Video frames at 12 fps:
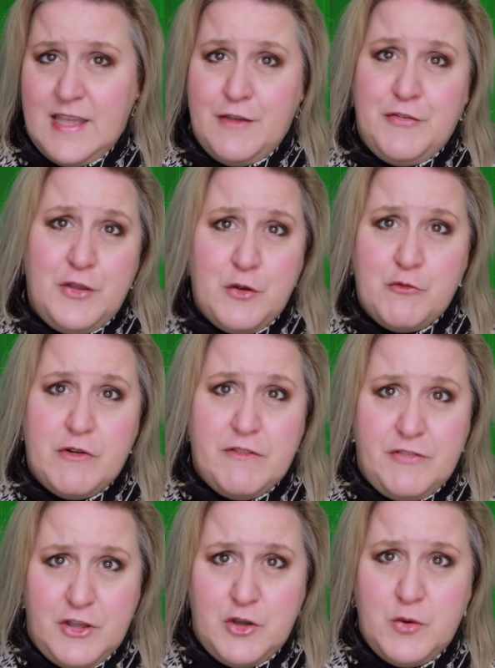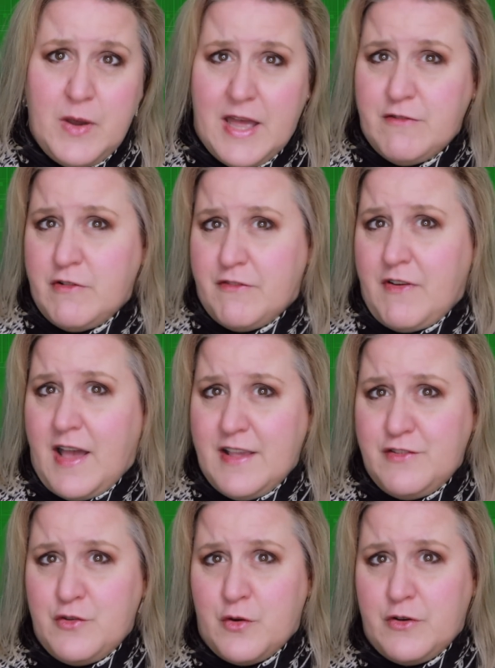If you review and
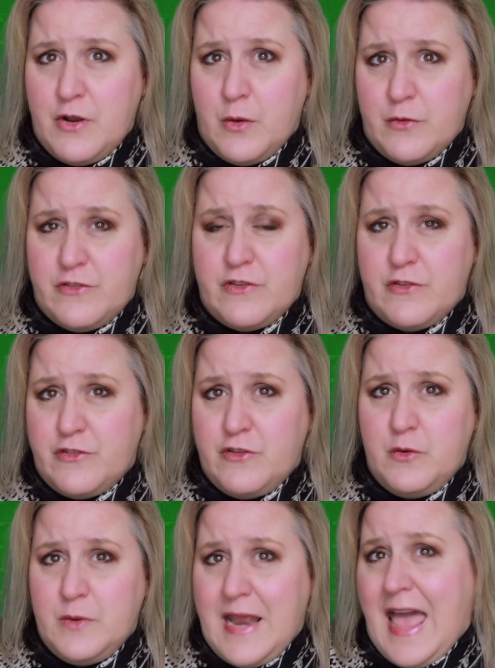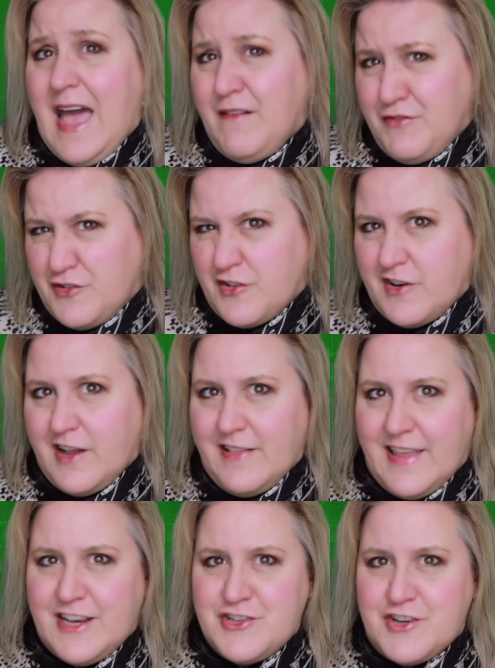revise your notes soon after a
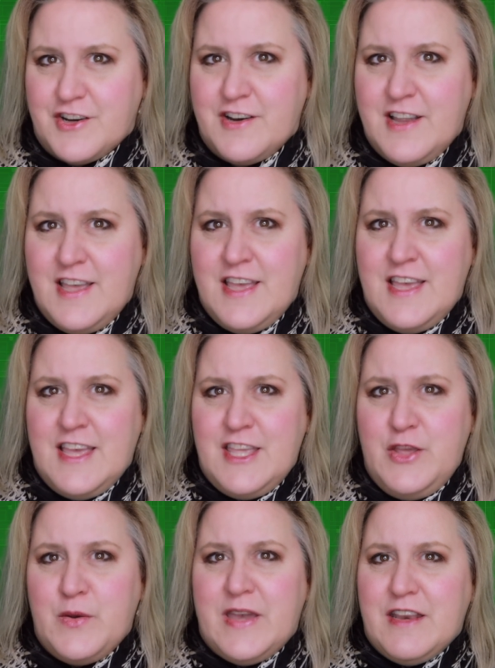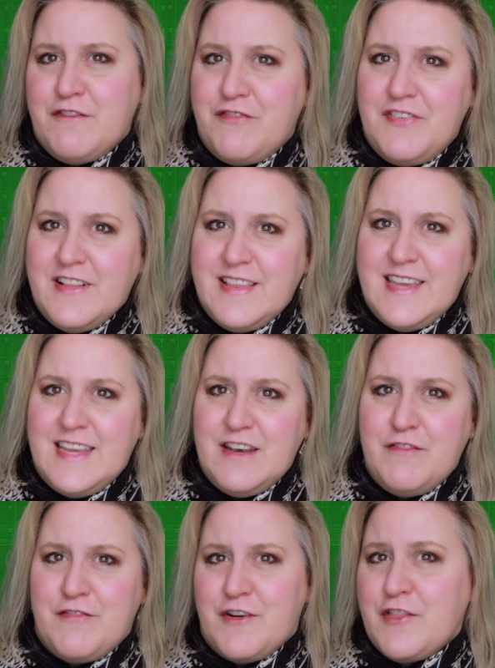lecture, you can fill
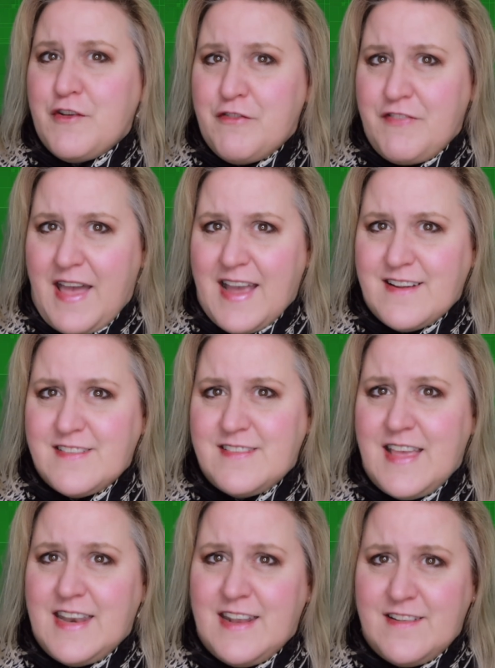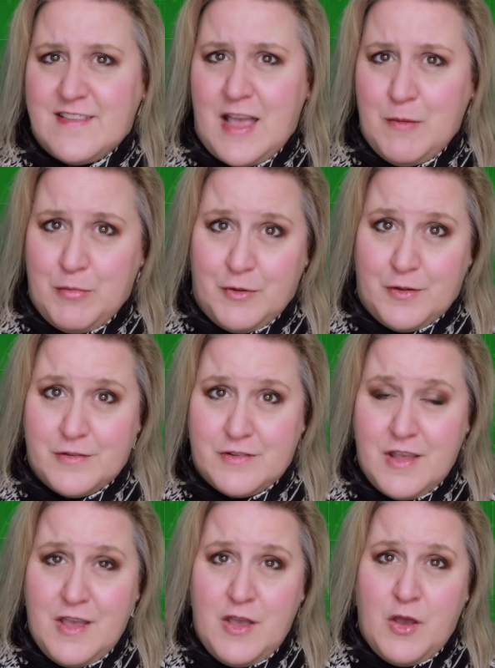in further facts and examples
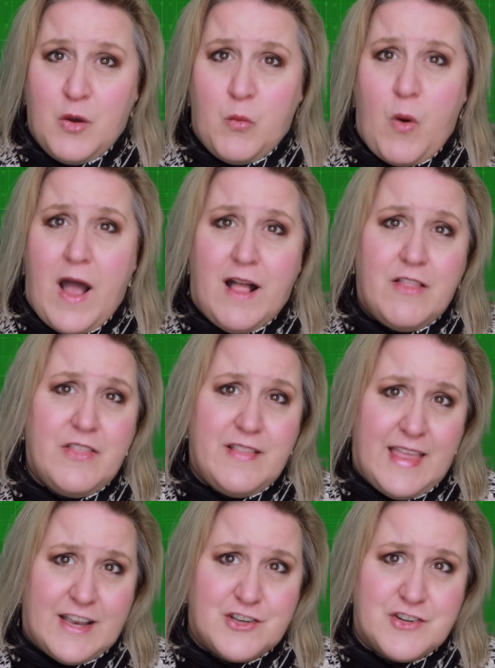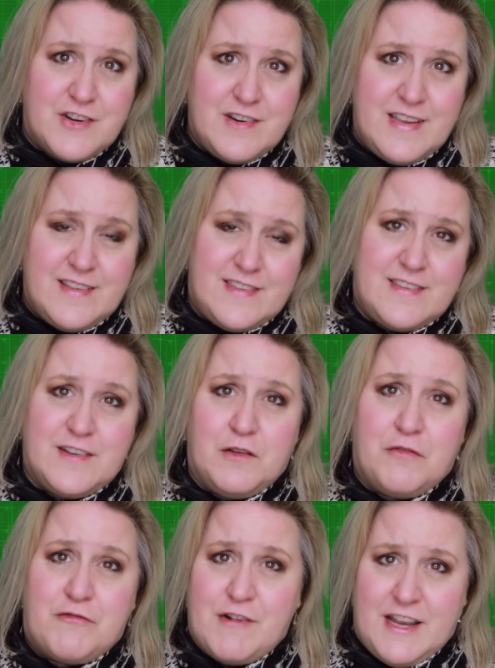while the lecture is still
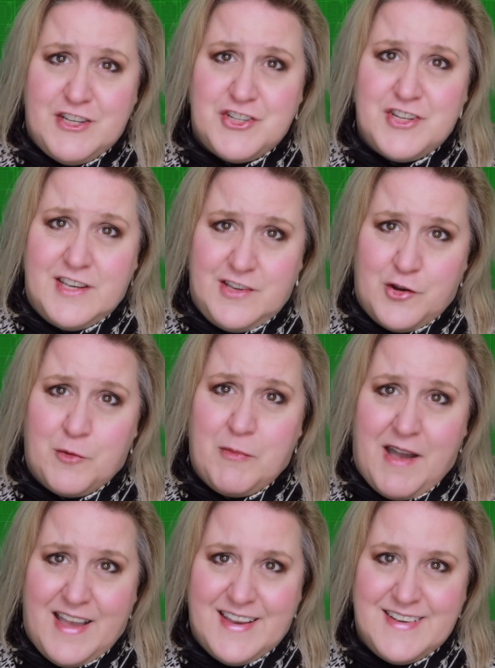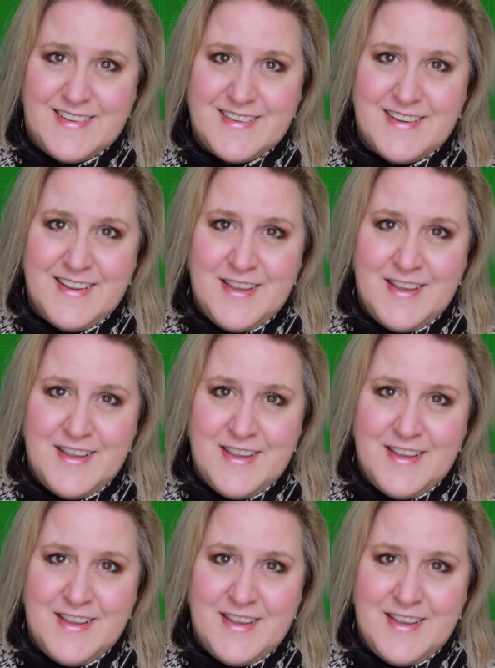fresh in your mind.